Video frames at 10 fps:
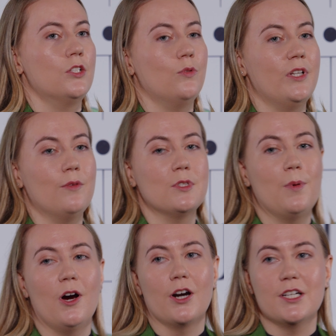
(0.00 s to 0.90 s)
So when it was
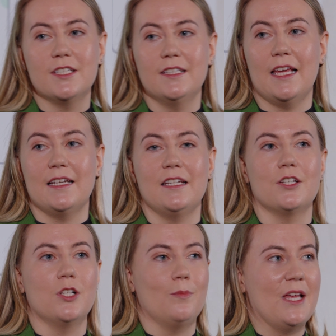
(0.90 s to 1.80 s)
parsing that
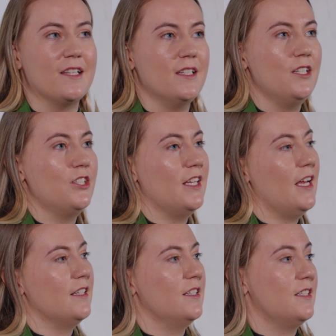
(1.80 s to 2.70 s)
initial message, it
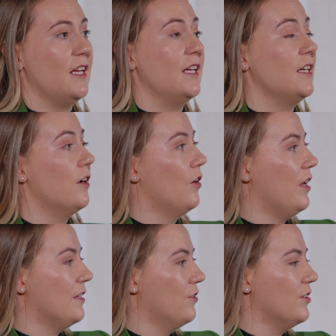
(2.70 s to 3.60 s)
had to say,
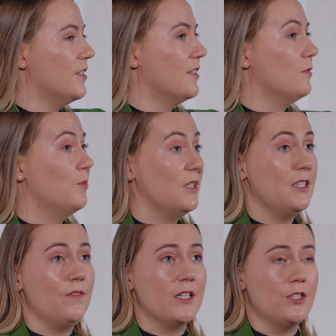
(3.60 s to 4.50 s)
does this
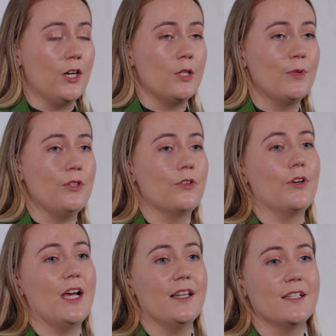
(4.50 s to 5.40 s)
specific document
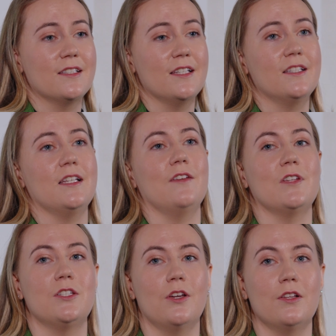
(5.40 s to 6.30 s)
URL exist?
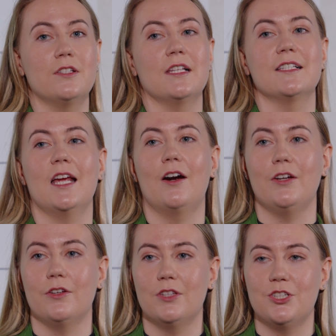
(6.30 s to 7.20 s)
If it does, let's
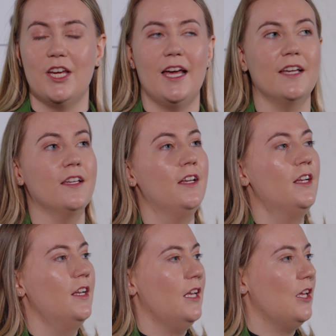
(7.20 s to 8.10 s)
carry out the check.
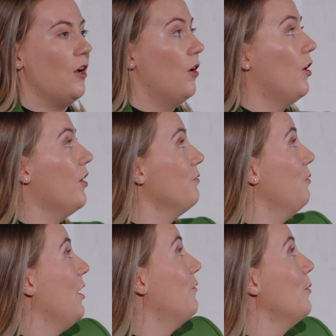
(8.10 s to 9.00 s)

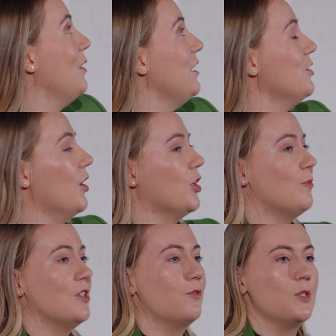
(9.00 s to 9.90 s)
however many
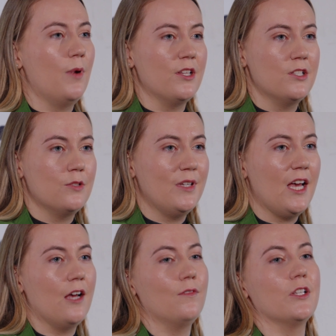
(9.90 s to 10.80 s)
documents responses we
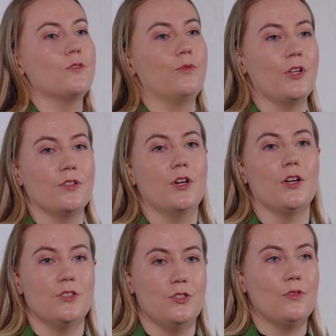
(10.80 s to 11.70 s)
have, let's run
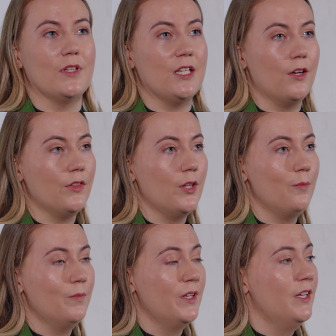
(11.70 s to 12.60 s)
continuity on
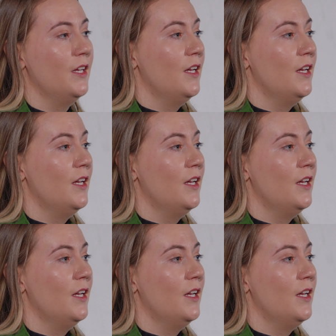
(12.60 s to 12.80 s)
them.